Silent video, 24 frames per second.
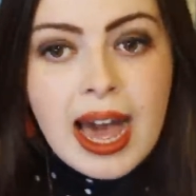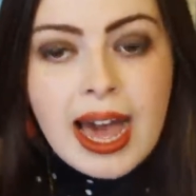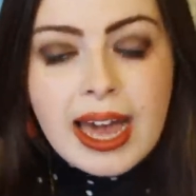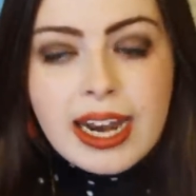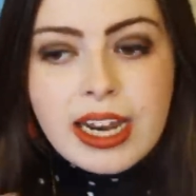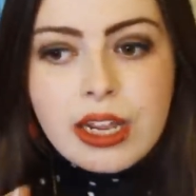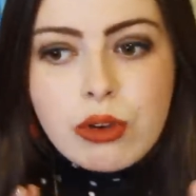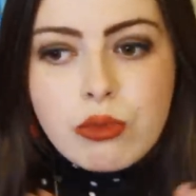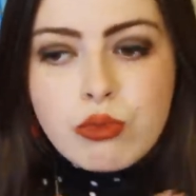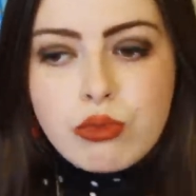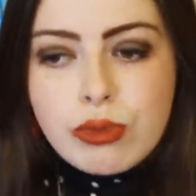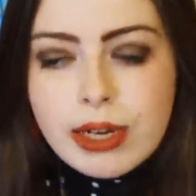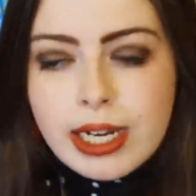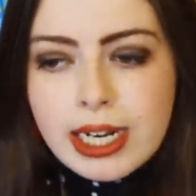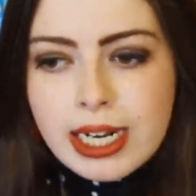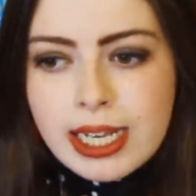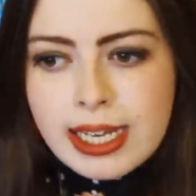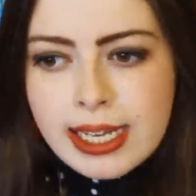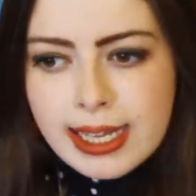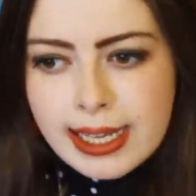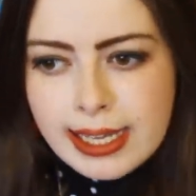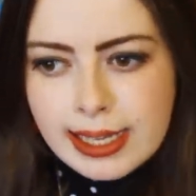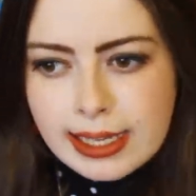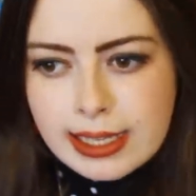And it
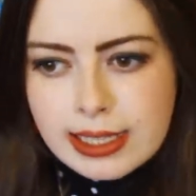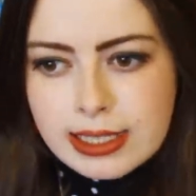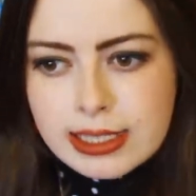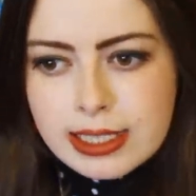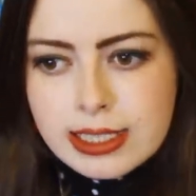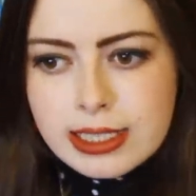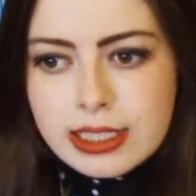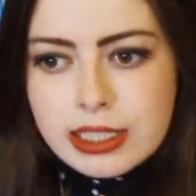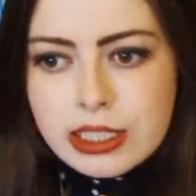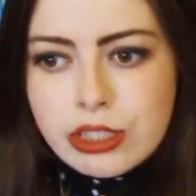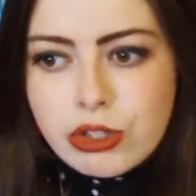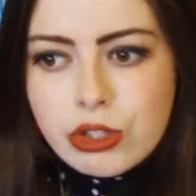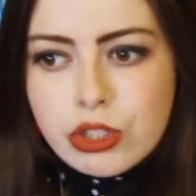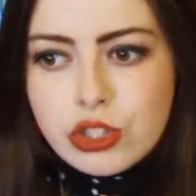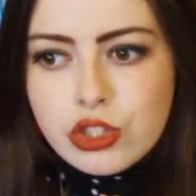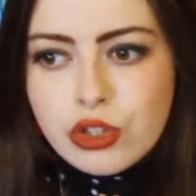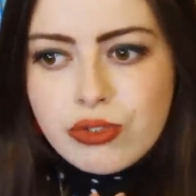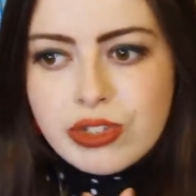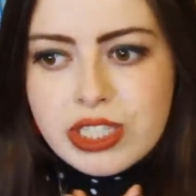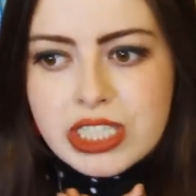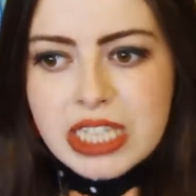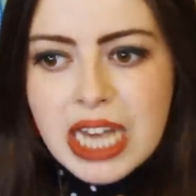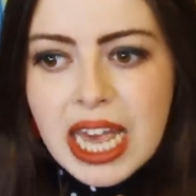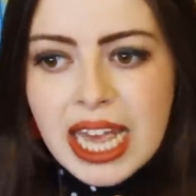really is a series
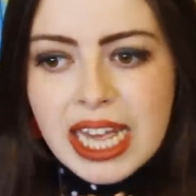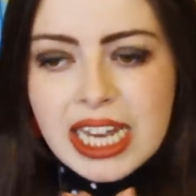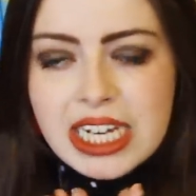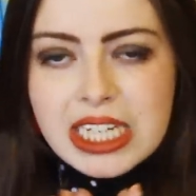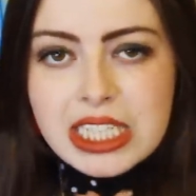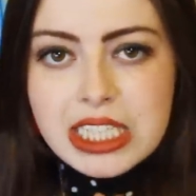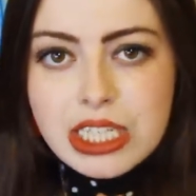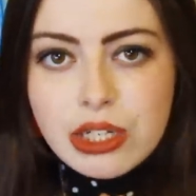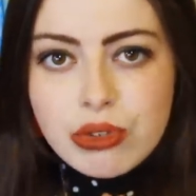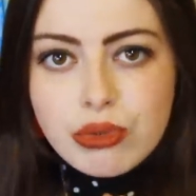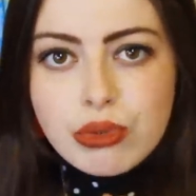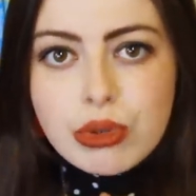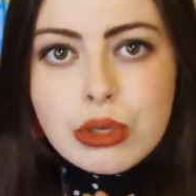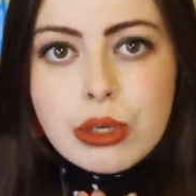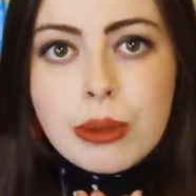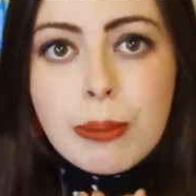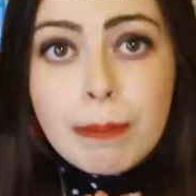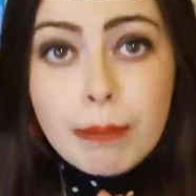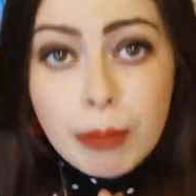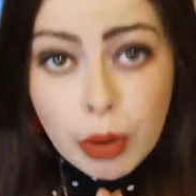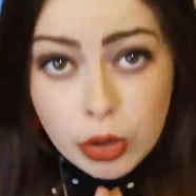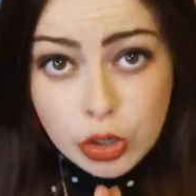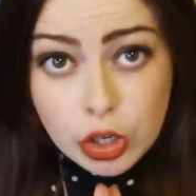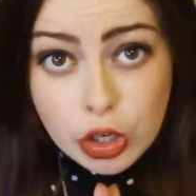of 10 different
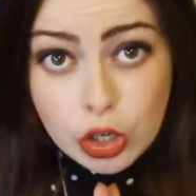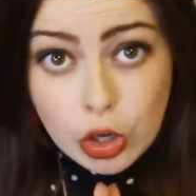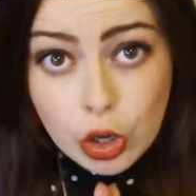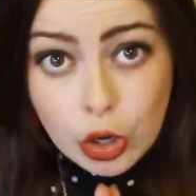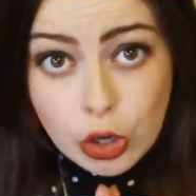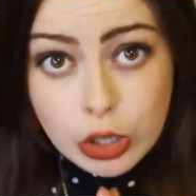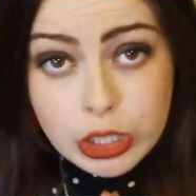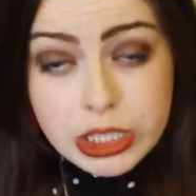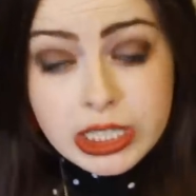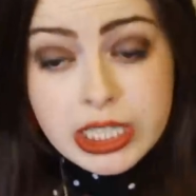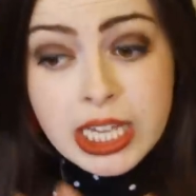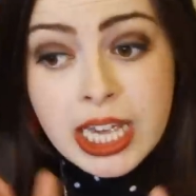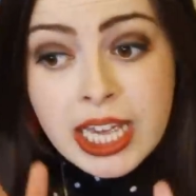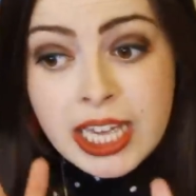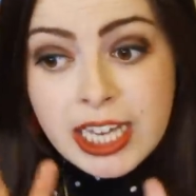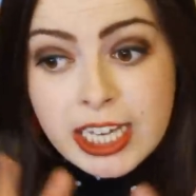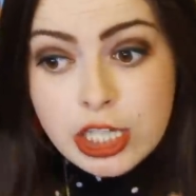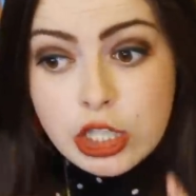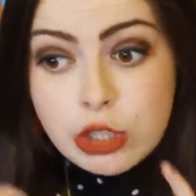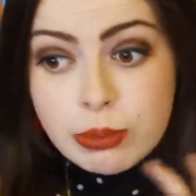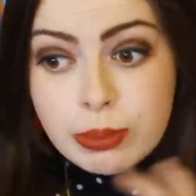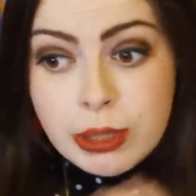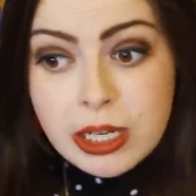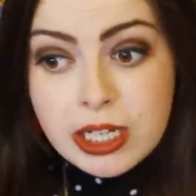monologues.
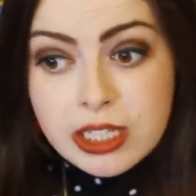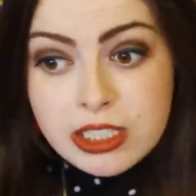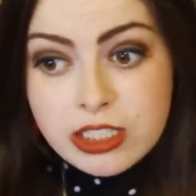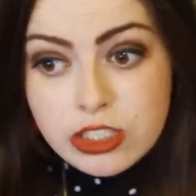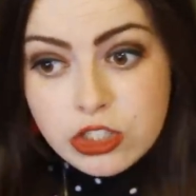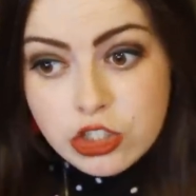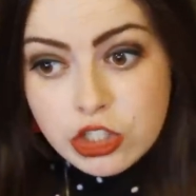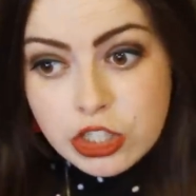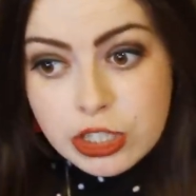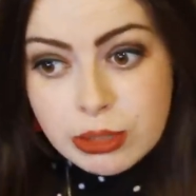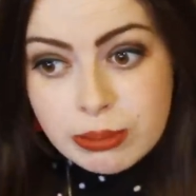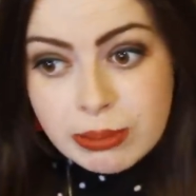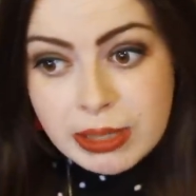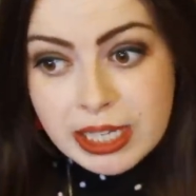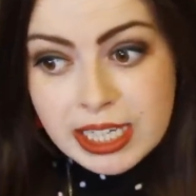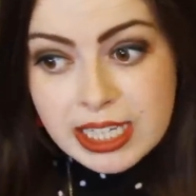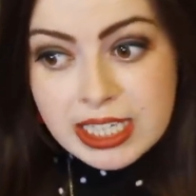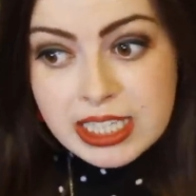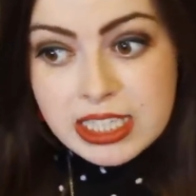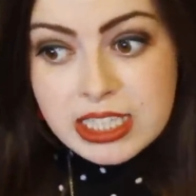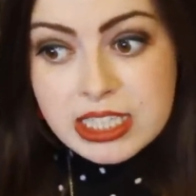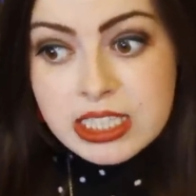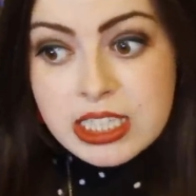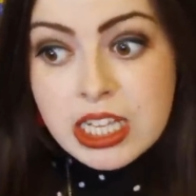Each person she
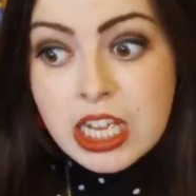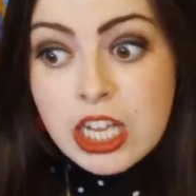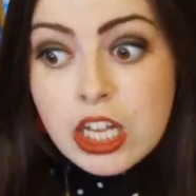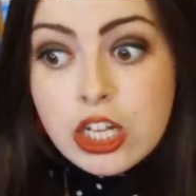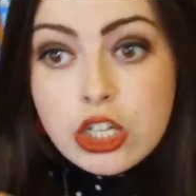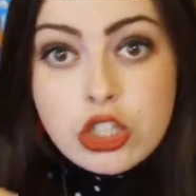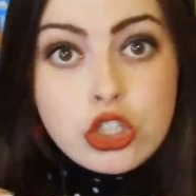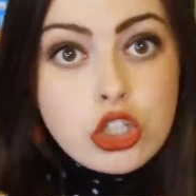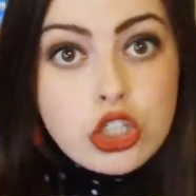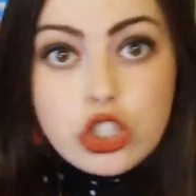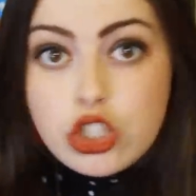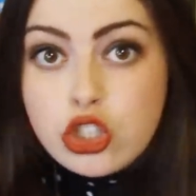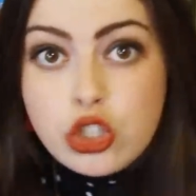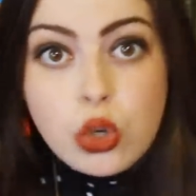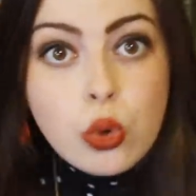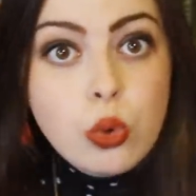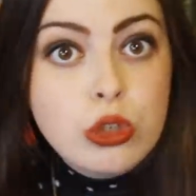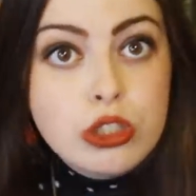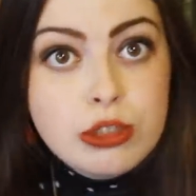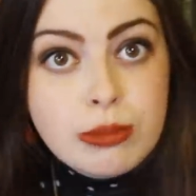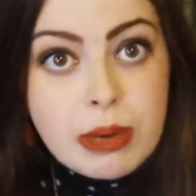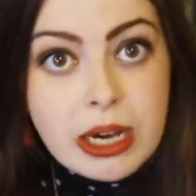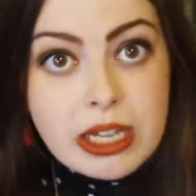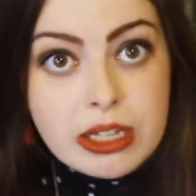meets just
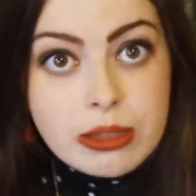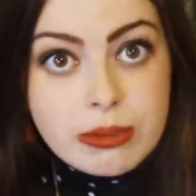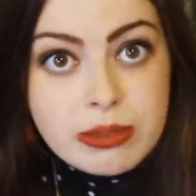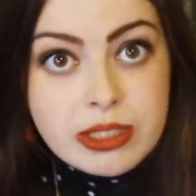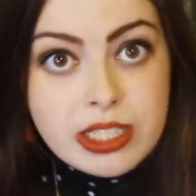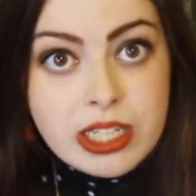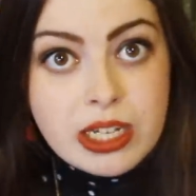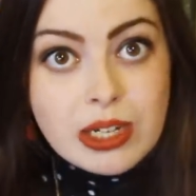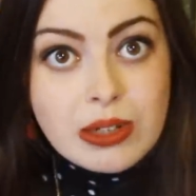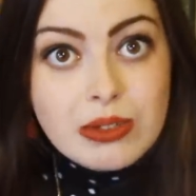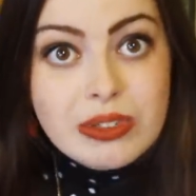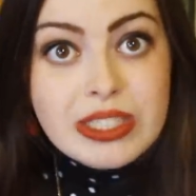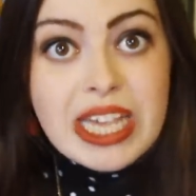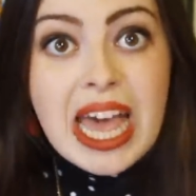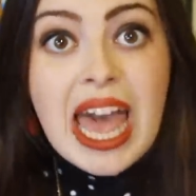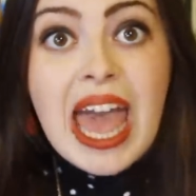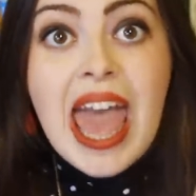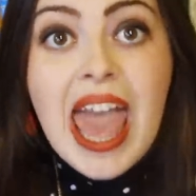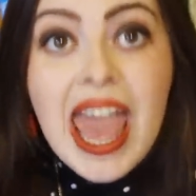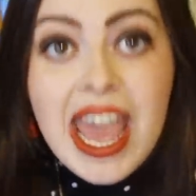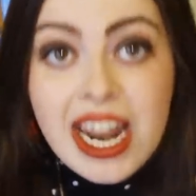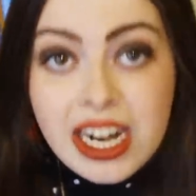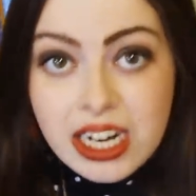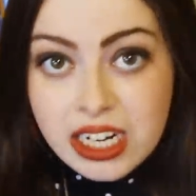talks about themselves
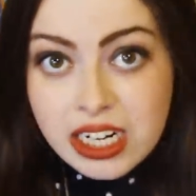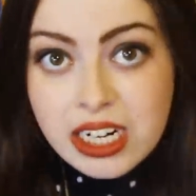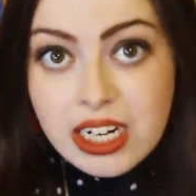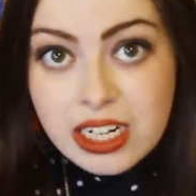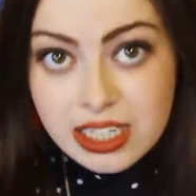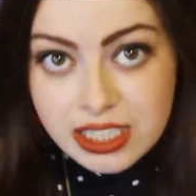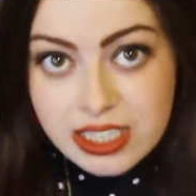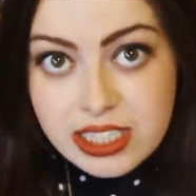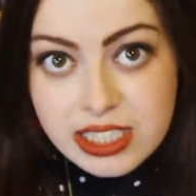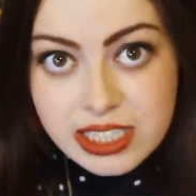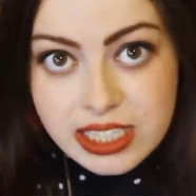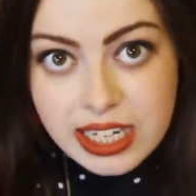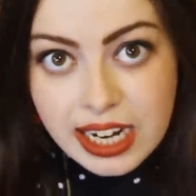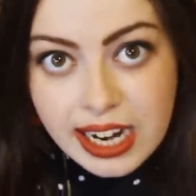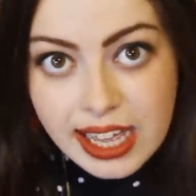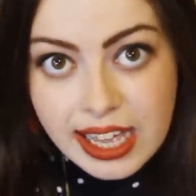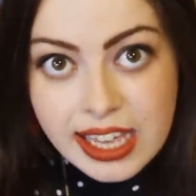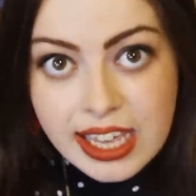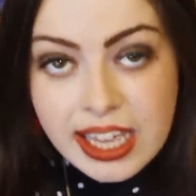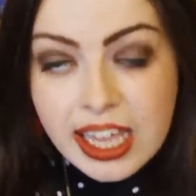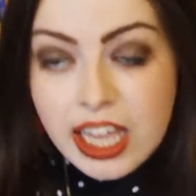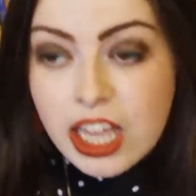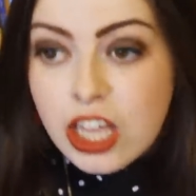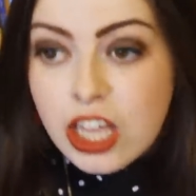endlessly,